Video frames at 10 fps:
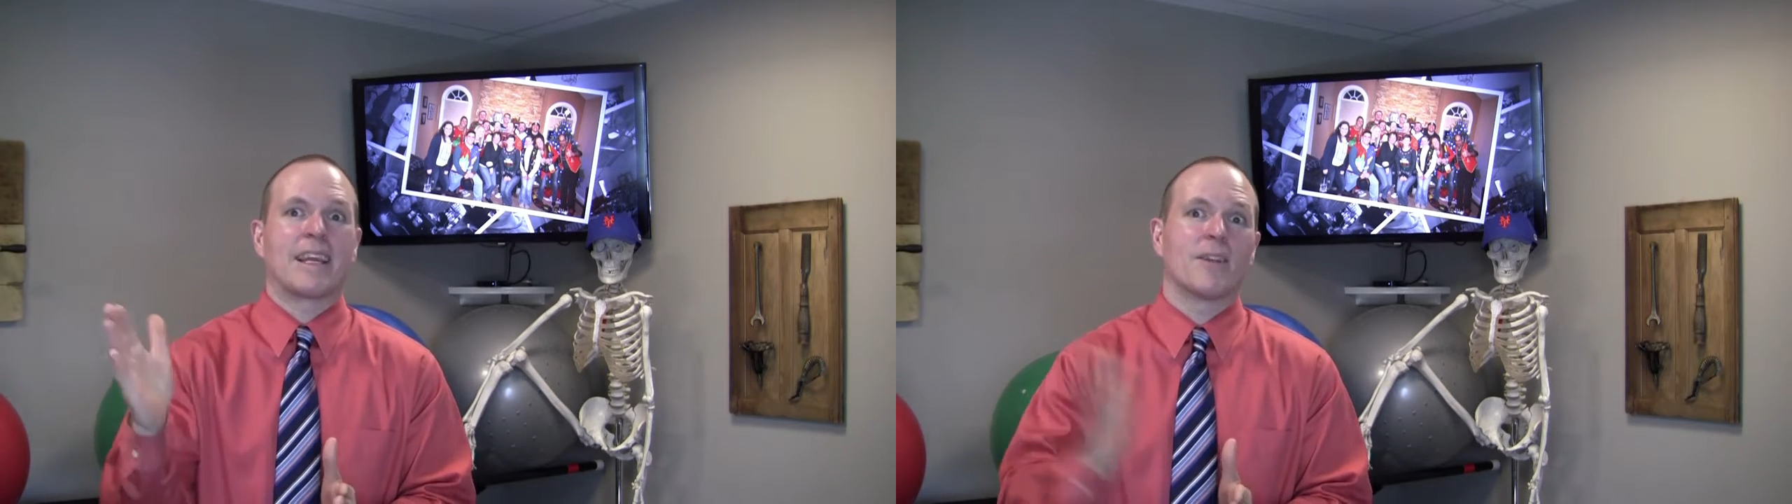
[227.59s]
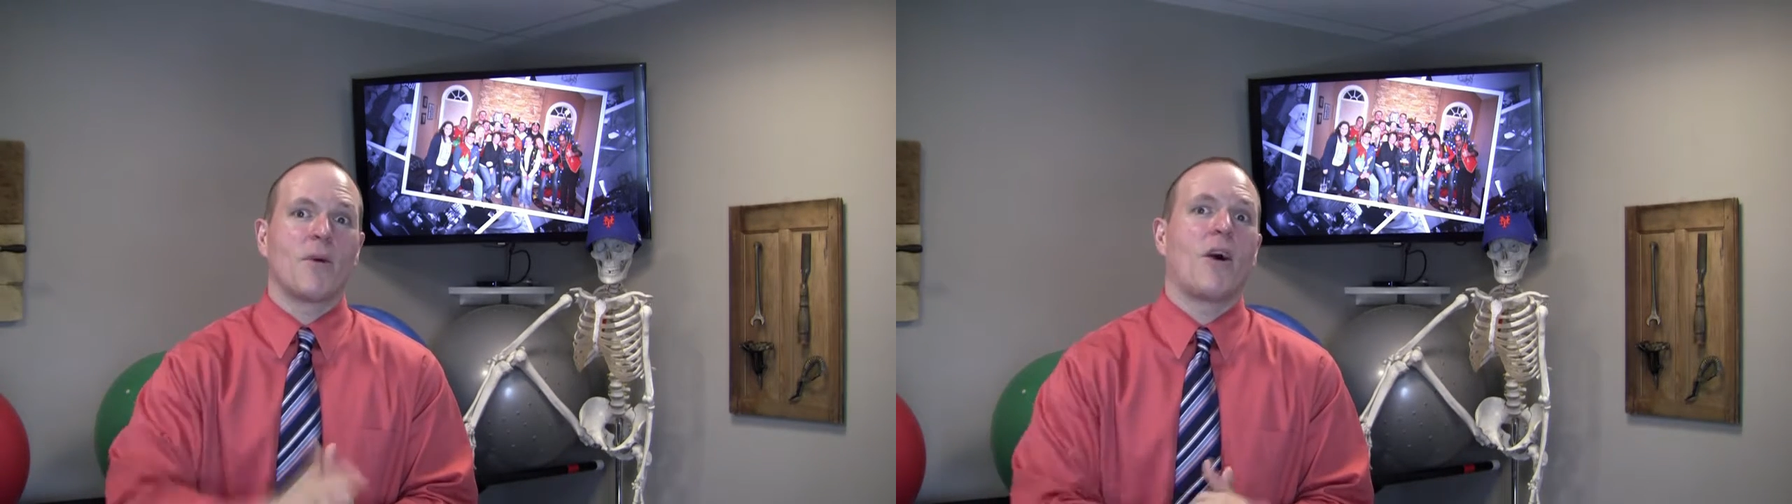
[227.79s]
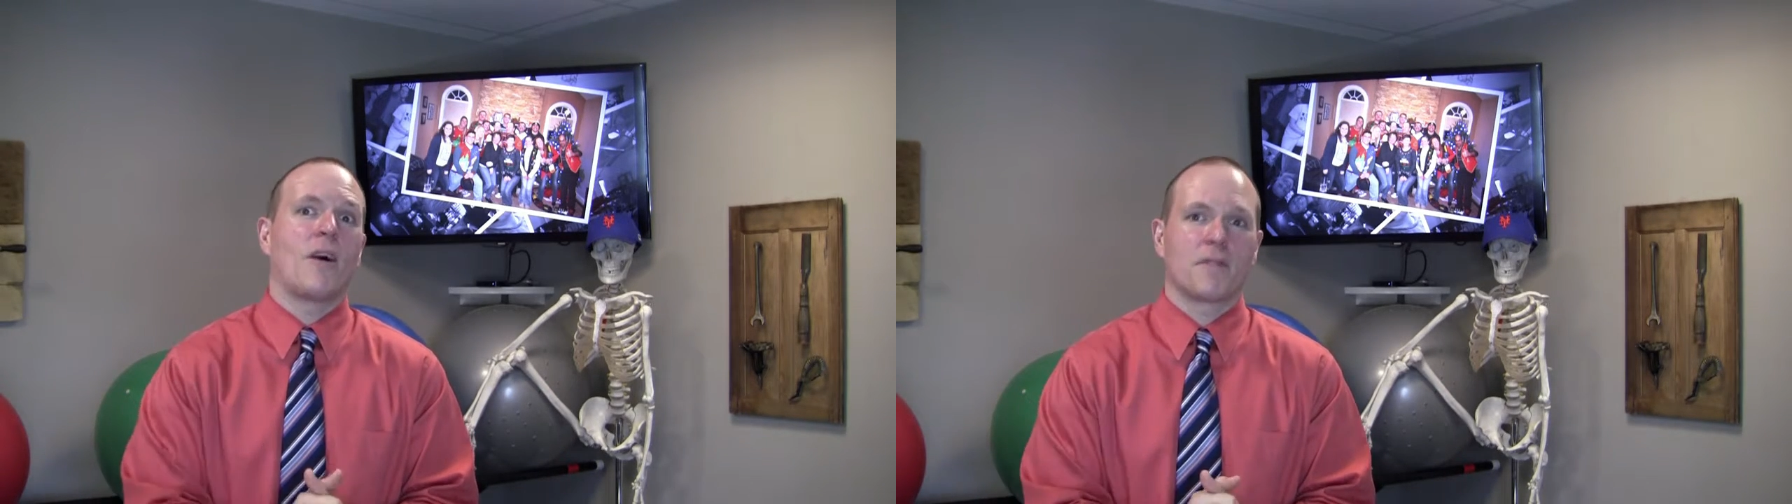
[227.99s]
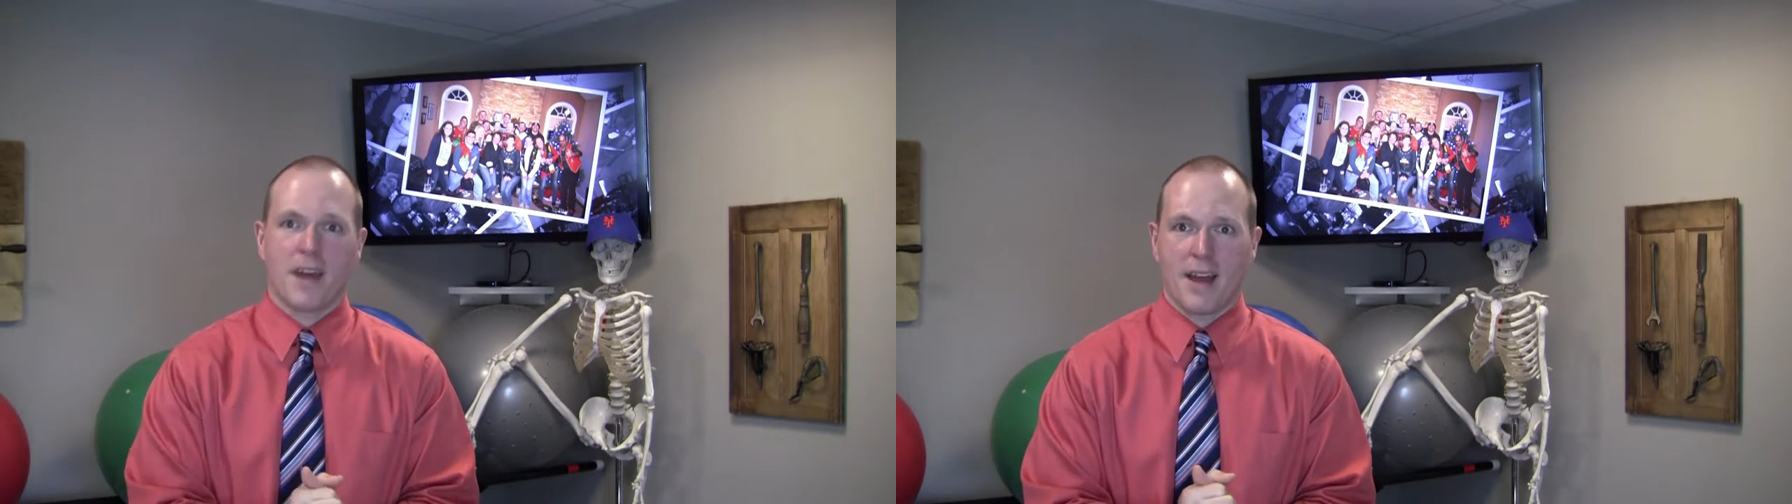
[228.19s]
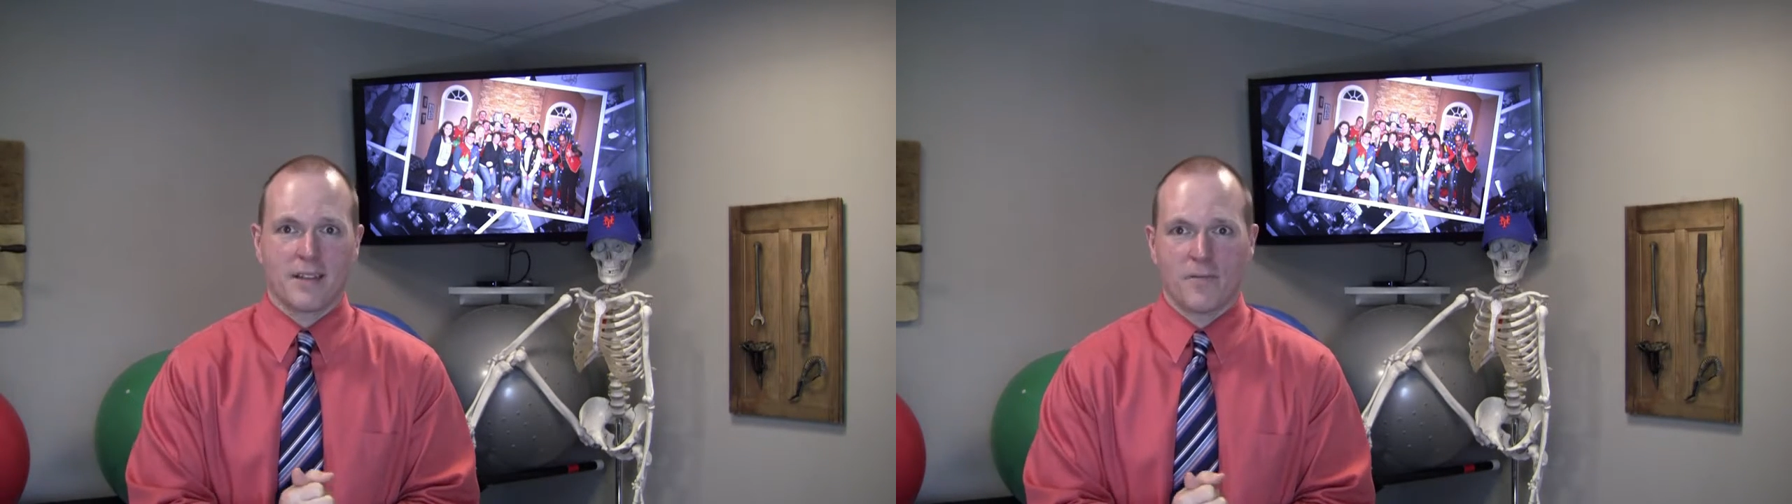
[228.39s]
get them off the
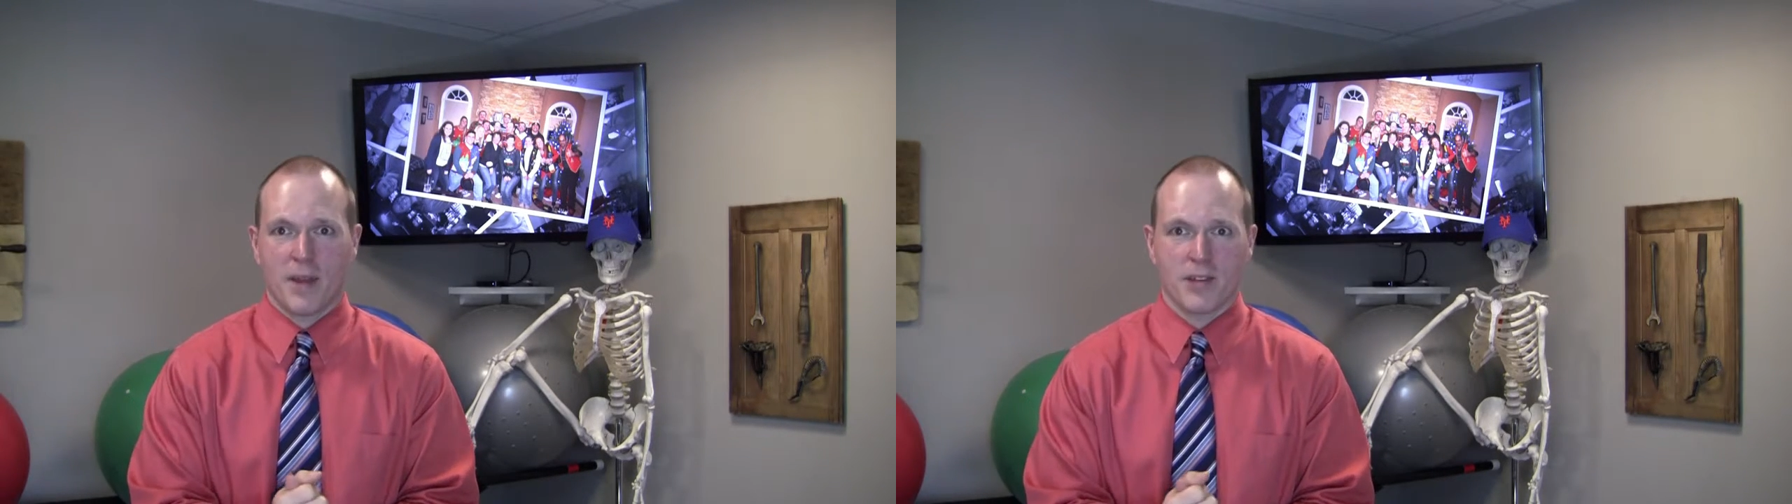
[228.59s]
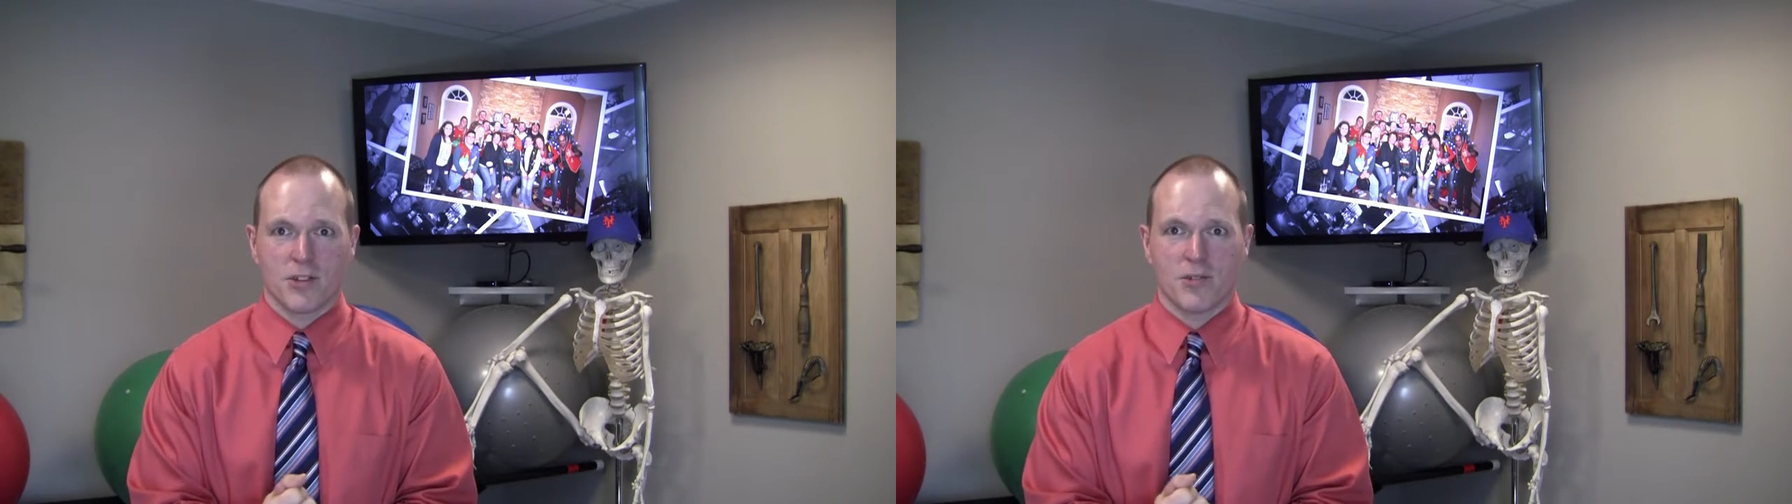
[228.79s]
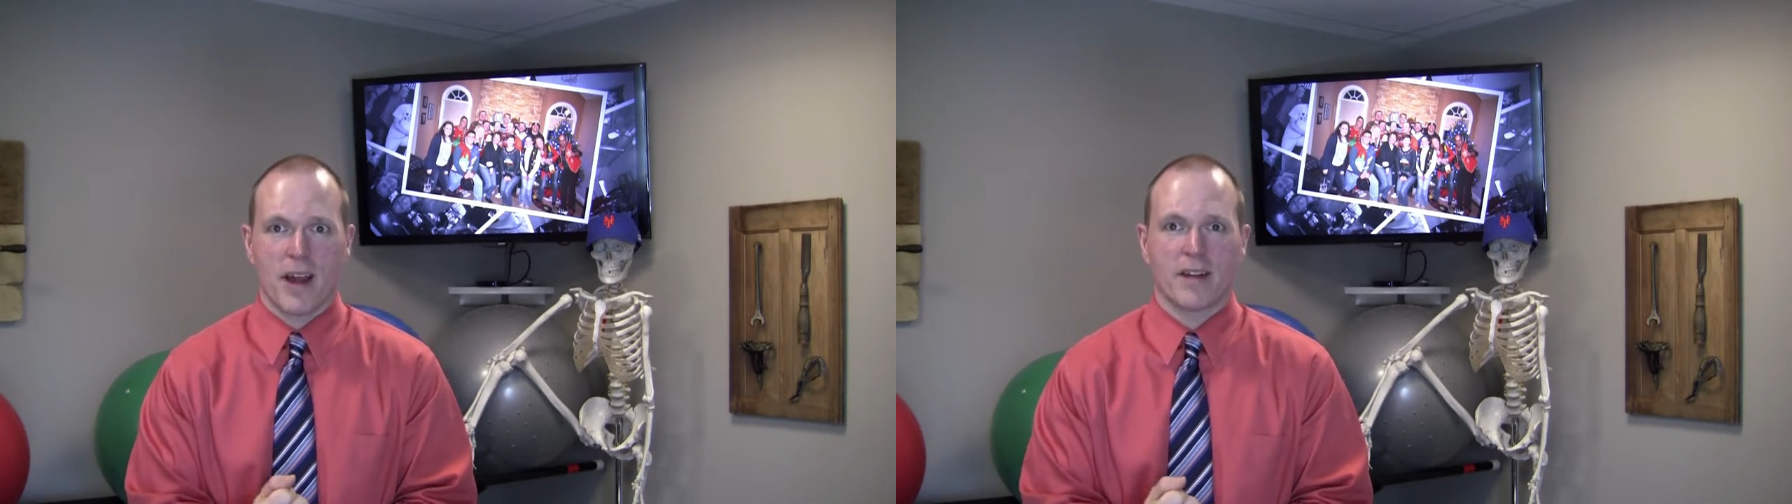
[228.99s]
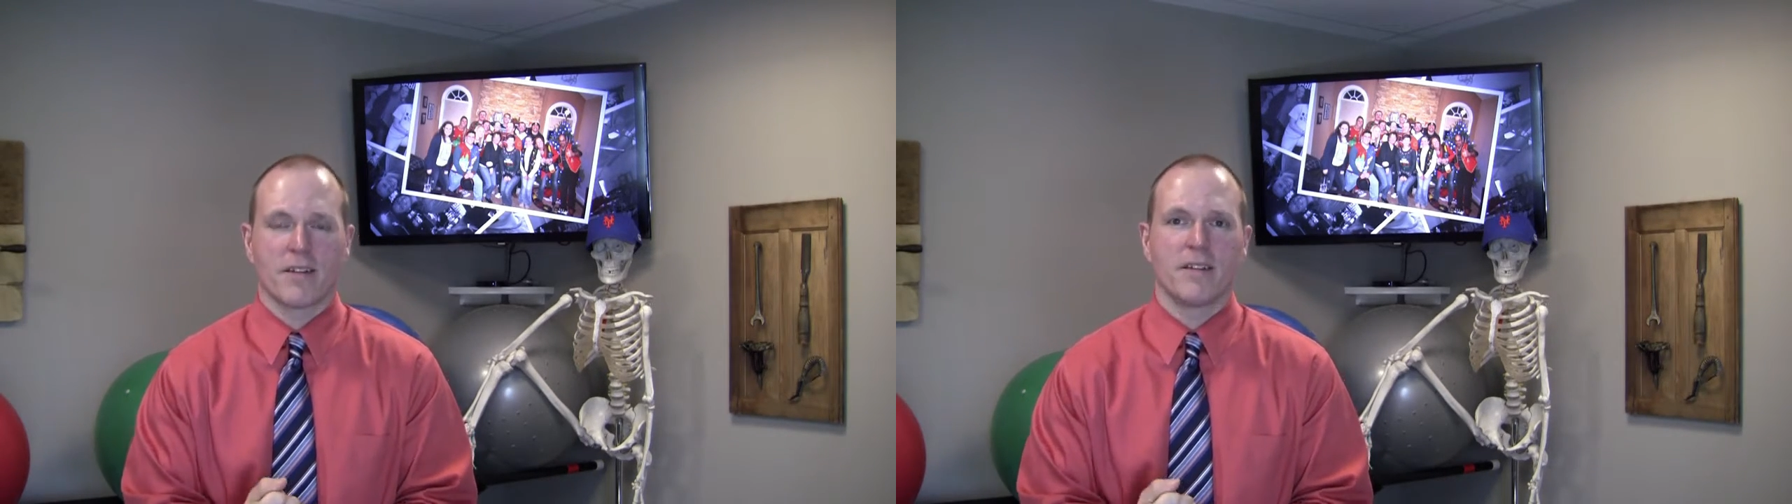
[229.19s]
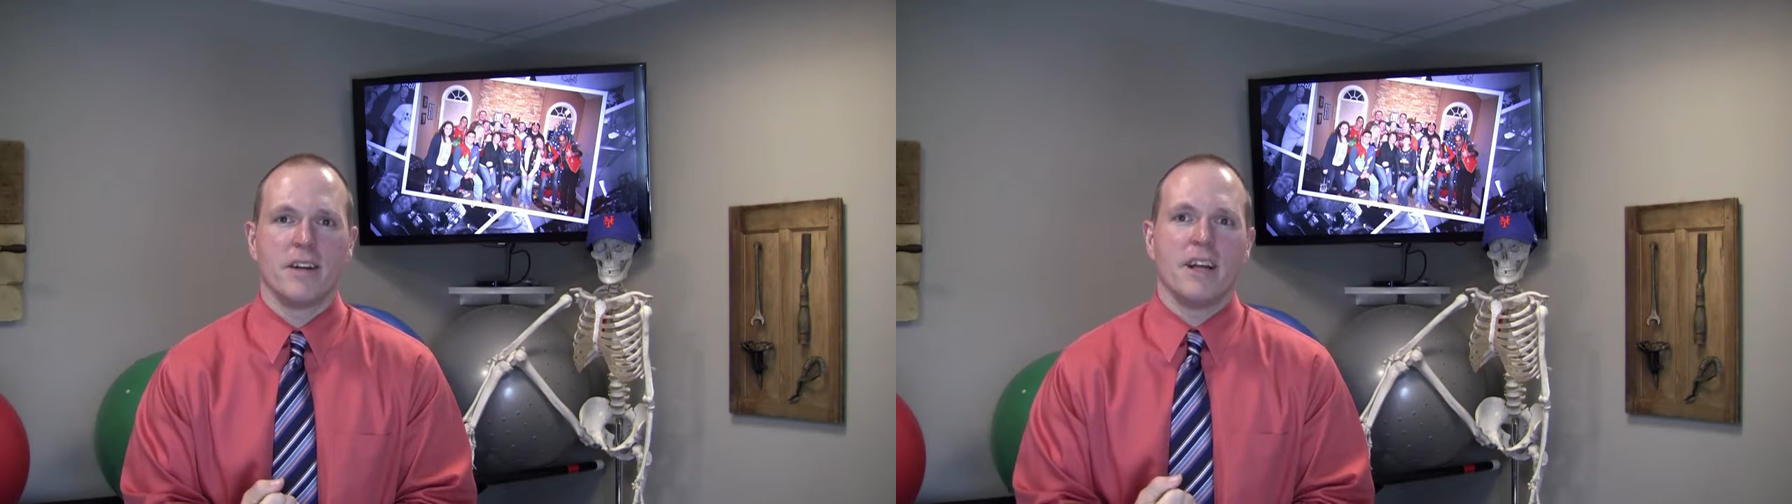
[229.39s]
active patient
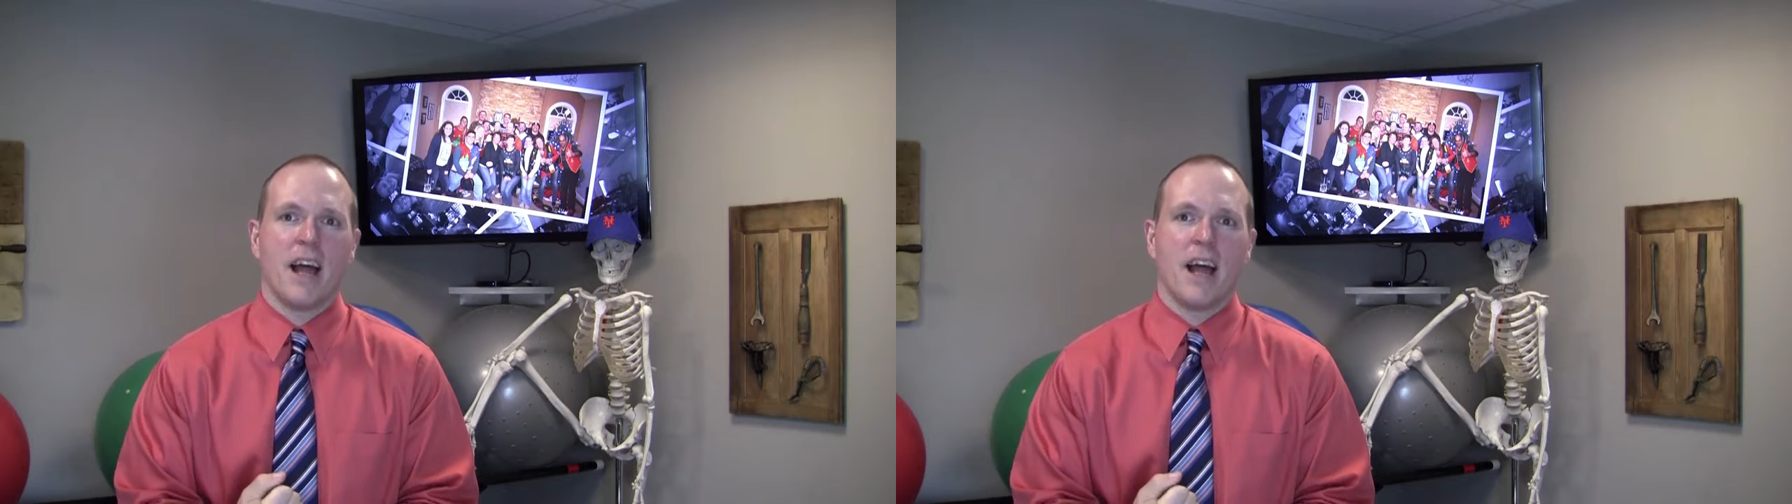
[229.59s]
tracker,